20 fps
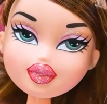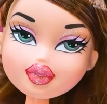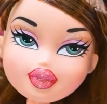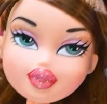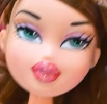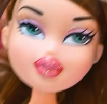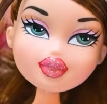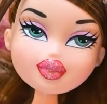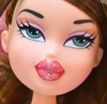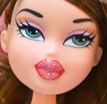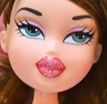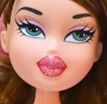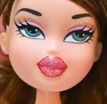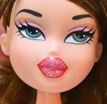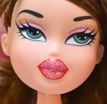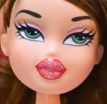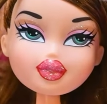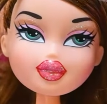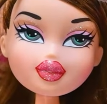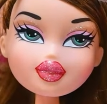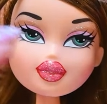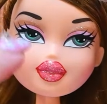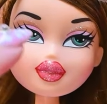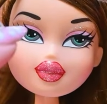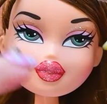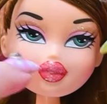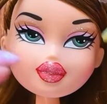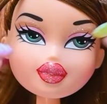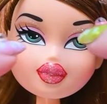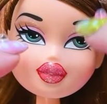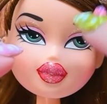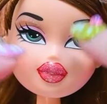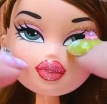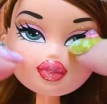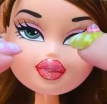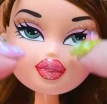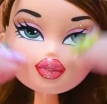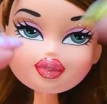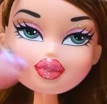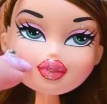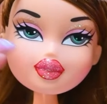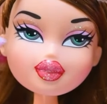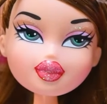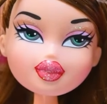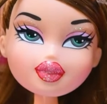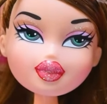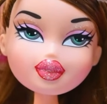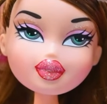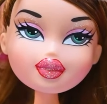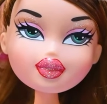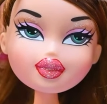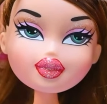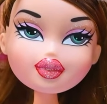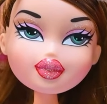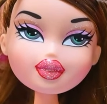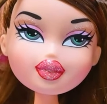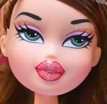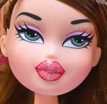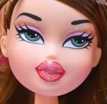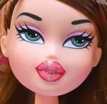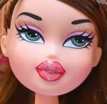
Now we are going to remove her face.